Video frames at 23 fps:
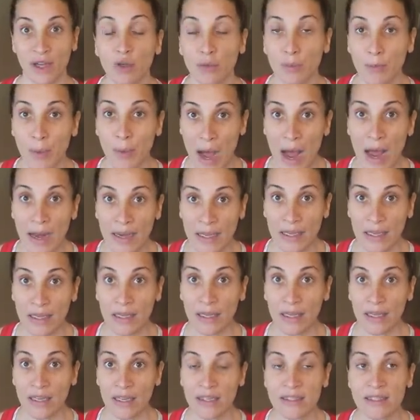Your
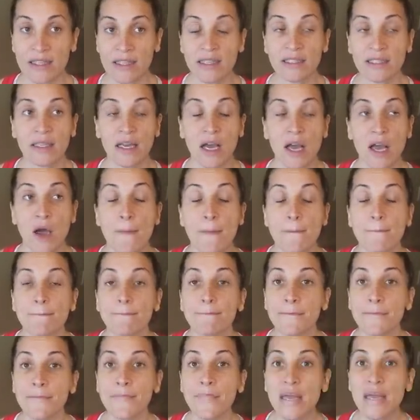body is this
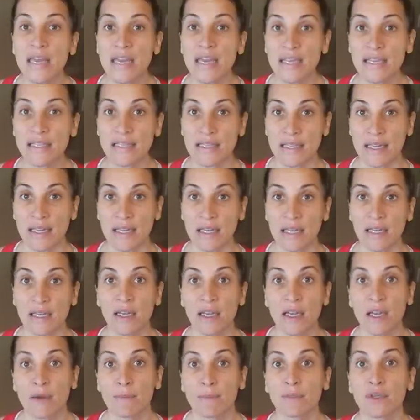amazing
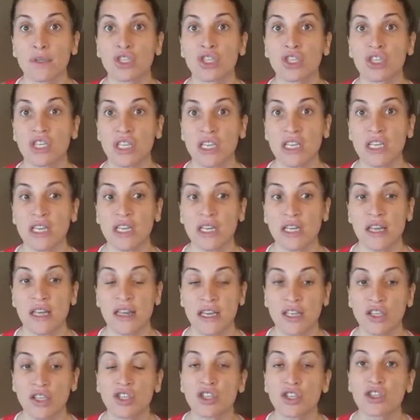machine
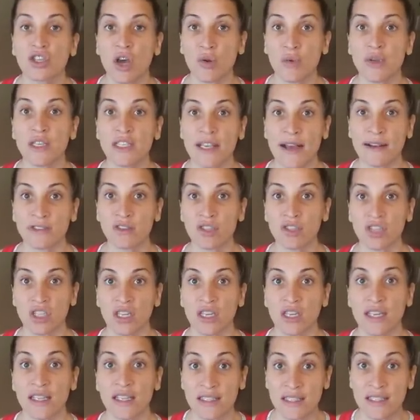that is so intelligent,